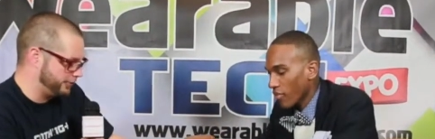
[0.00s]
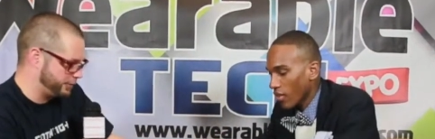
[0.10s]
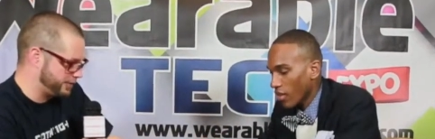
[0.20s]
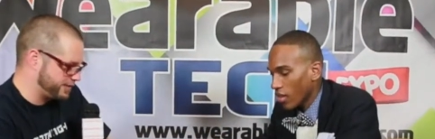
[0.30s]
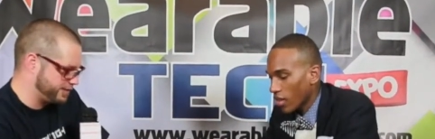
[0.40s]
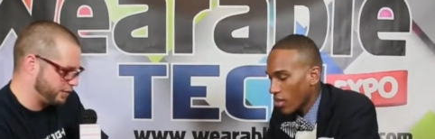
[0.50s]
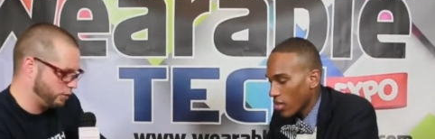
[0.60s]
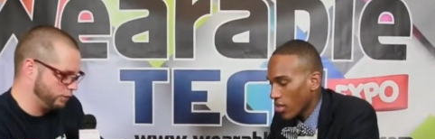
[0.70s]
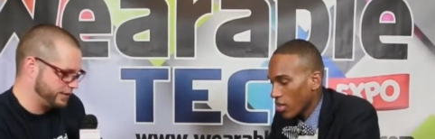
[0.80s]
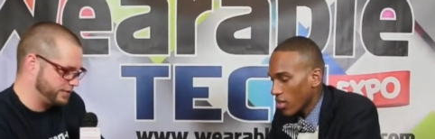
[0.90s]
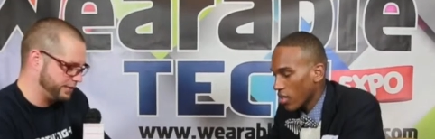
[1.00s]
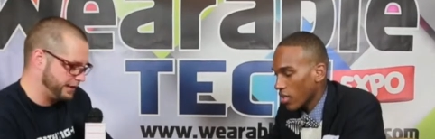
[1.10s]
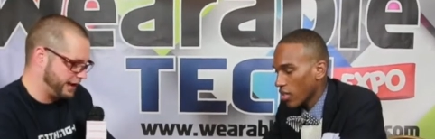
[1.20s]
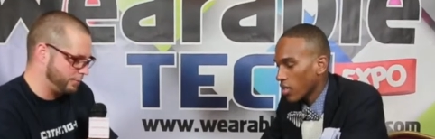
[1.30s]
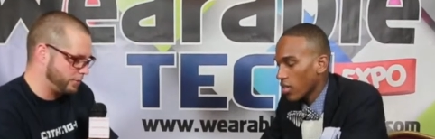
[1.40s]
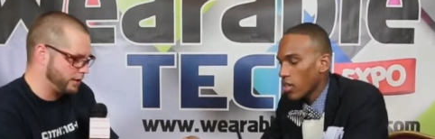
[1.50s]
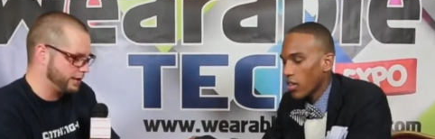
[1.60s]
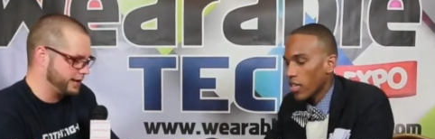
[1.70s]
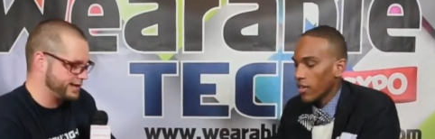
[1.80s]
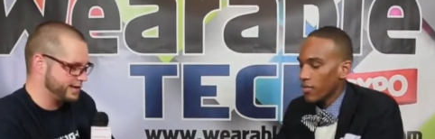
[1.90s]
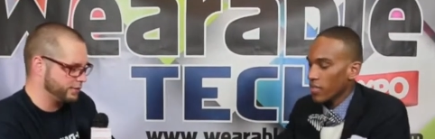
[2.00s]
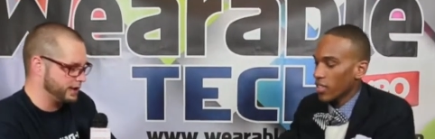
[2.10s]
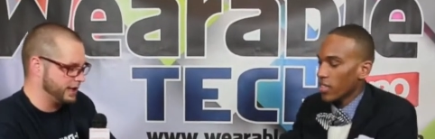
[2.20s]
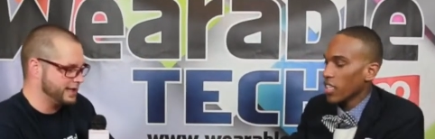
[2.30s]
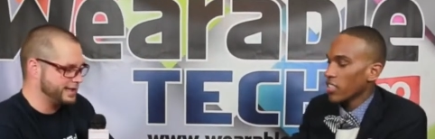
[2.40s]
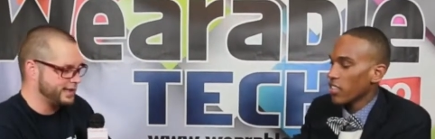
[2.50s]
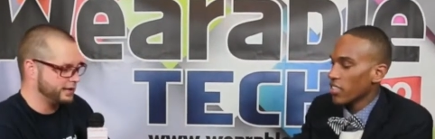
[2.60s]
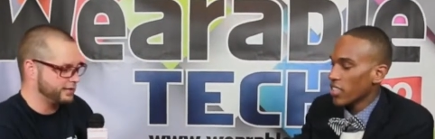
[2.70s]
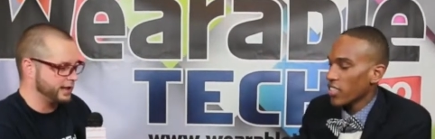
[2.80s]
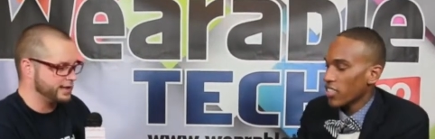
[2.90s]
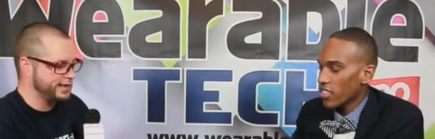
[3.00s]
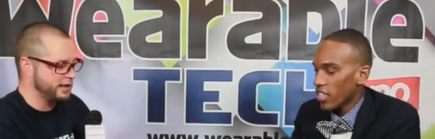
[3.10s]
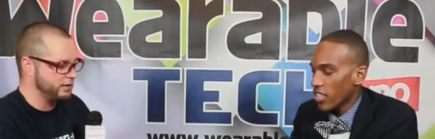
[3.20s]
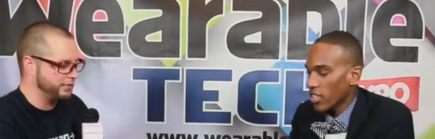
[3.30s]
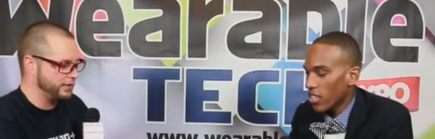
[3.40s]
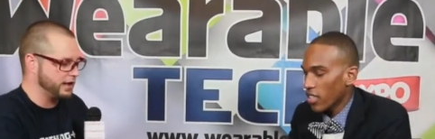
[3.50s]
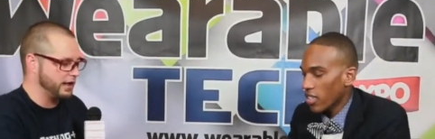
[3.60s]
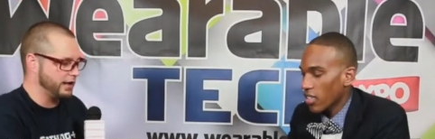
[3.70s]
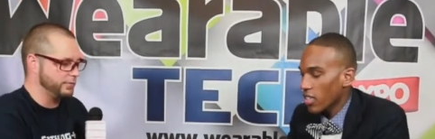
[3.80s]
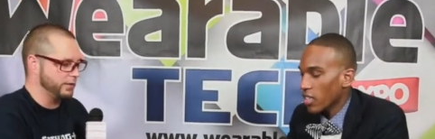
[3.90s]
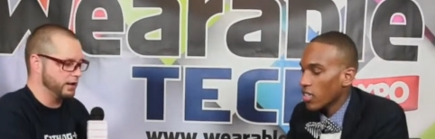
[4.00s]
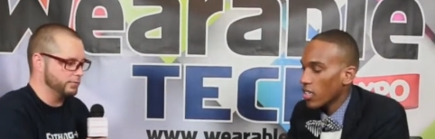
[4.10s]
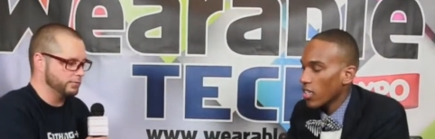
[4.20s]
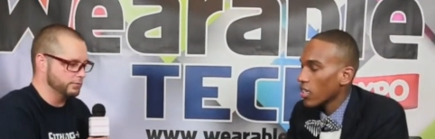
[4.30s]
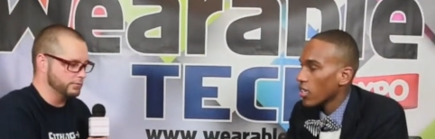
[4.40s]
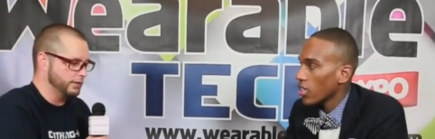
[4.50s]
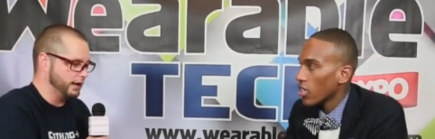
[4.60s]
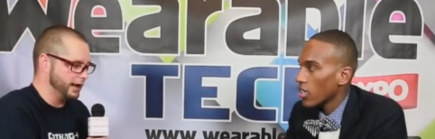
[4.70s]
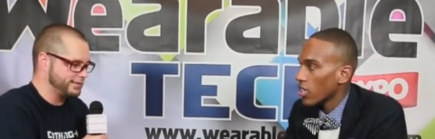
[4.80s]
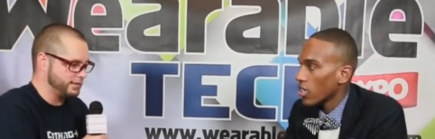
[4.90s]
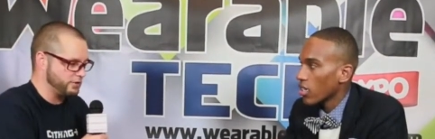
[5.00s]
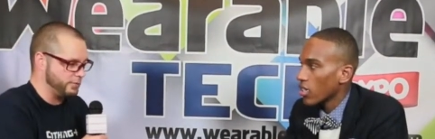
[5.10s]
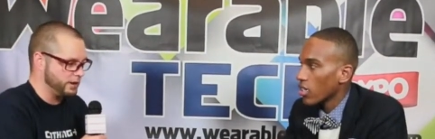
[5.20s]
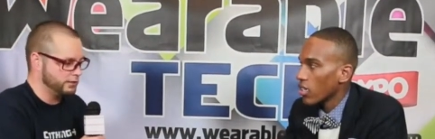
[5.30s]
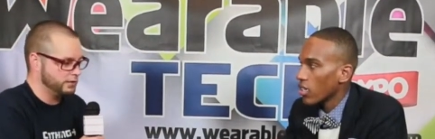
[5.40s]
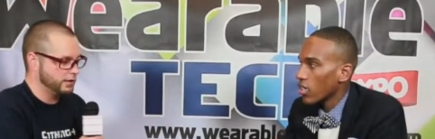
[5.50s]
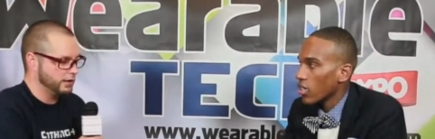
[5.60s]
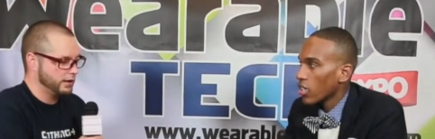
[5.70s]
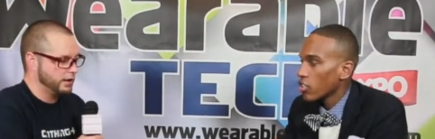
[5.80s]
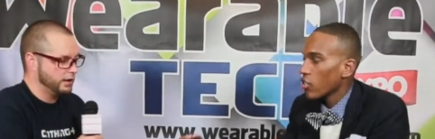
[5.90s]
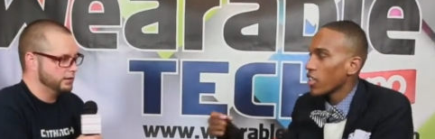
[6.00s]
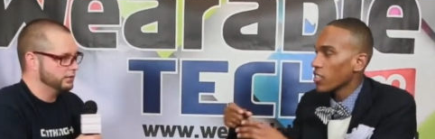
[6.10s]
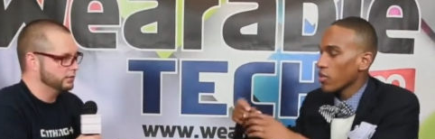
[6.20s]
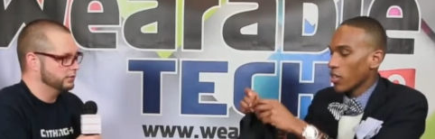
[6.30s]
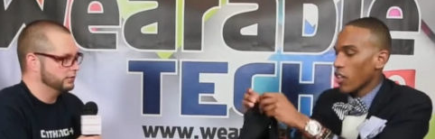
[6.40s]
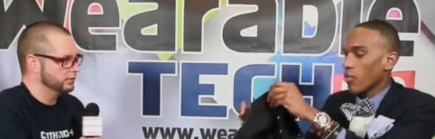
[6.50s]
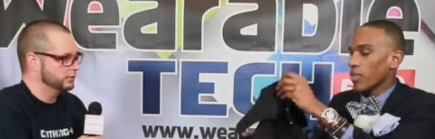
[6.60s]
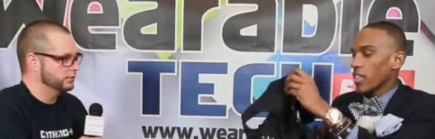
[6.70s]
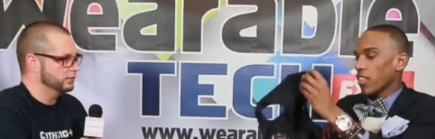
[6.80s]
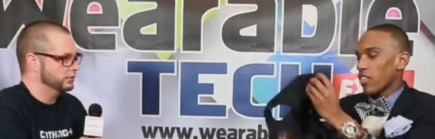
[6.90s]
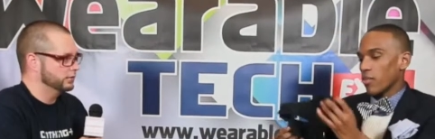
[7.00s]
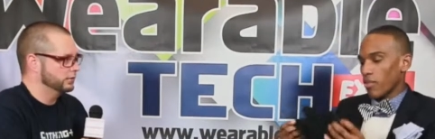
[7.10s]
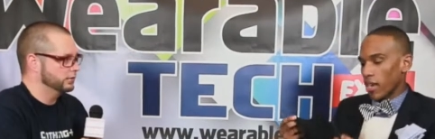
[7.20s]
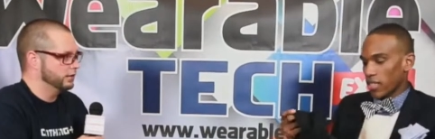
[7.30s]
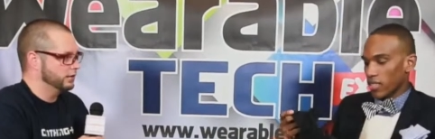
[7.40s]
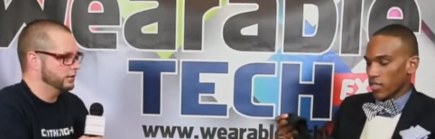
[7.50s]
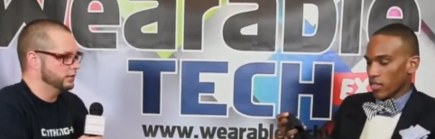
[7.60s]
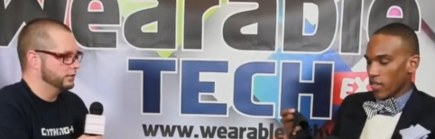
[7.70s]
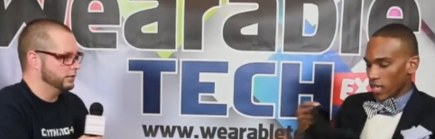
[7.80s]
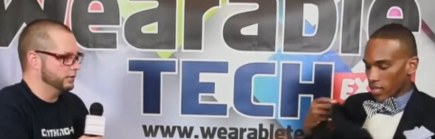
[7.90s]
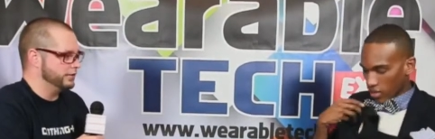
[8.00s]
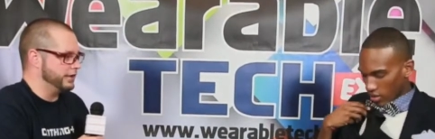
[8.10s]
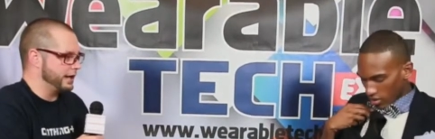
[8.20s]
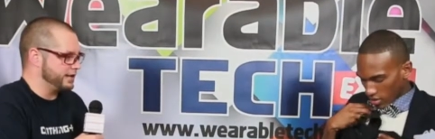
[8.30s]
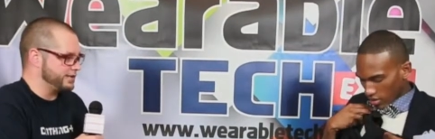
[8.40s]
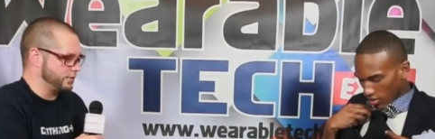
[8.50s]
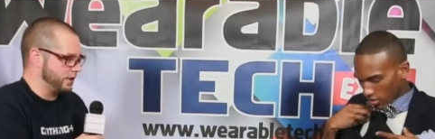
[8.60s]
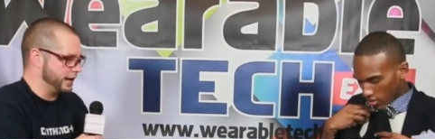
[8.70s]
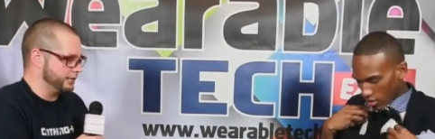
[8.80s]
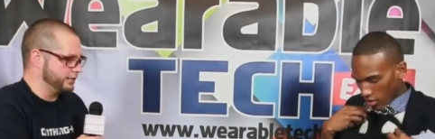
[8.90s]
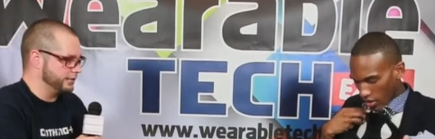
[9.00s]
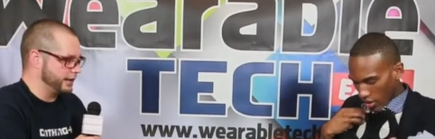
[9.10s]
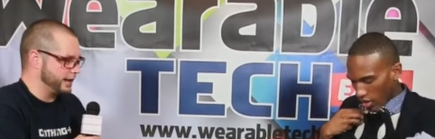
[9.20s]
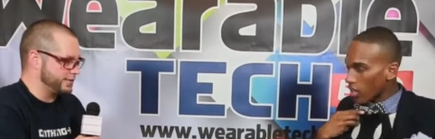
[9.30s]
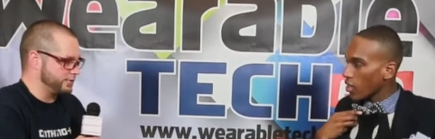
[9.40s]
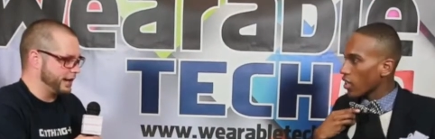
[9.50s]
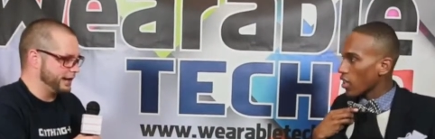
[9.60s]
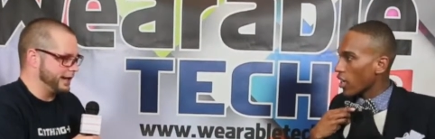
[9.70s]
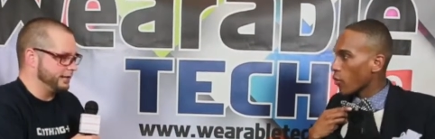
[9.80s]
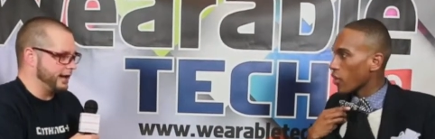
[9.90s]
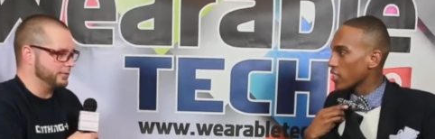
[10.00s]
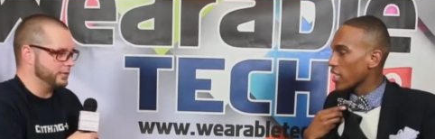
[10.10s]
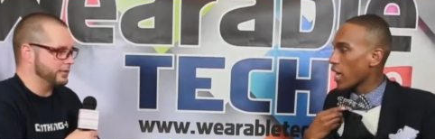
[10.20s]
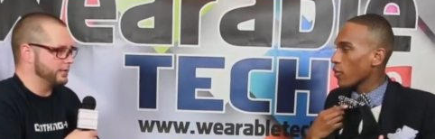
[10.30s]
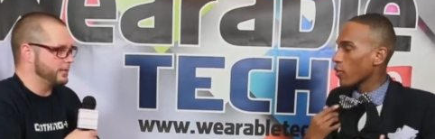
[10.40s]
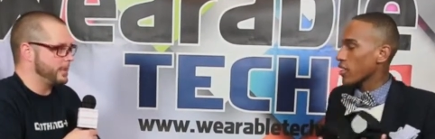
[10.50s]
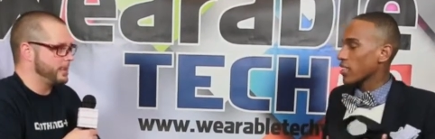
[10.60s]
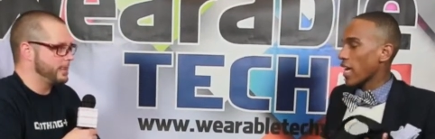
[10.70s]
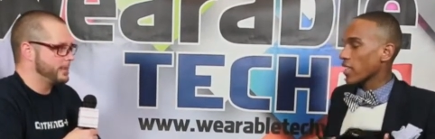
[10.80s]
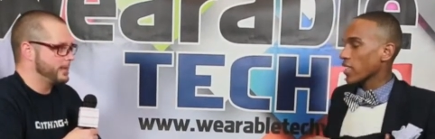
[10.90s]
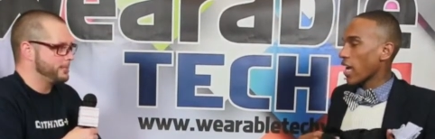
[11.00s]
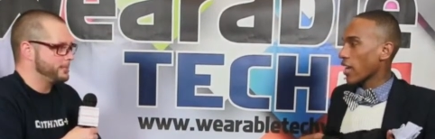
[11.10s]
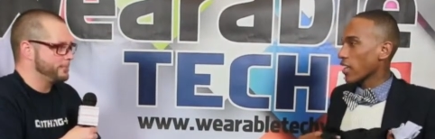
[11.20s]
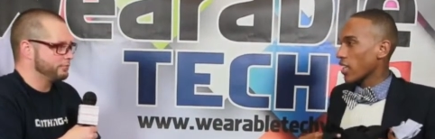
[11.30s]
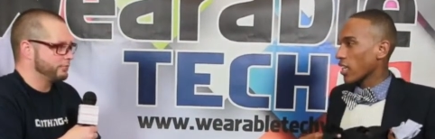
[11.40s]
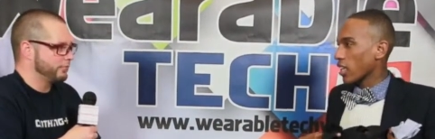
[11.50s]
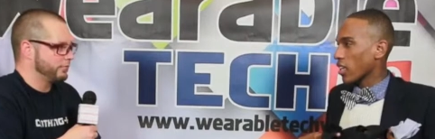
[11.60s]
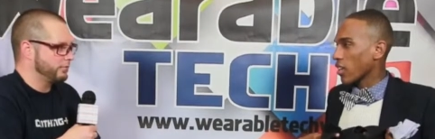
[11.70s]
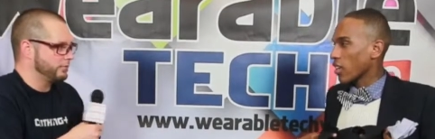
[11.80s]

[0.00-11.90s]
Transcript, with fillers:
Speaker 1: if we can just hold it to the camera, oh, yeah. it's it's on the inside the inside of the uh, uh, elastic trimming.
Speaker 2: So this would go beneath the breast, correct?
Speaker 1: That is right. Okay. That is right. And and what, and, that,
Speaker 2: and what is that calculating?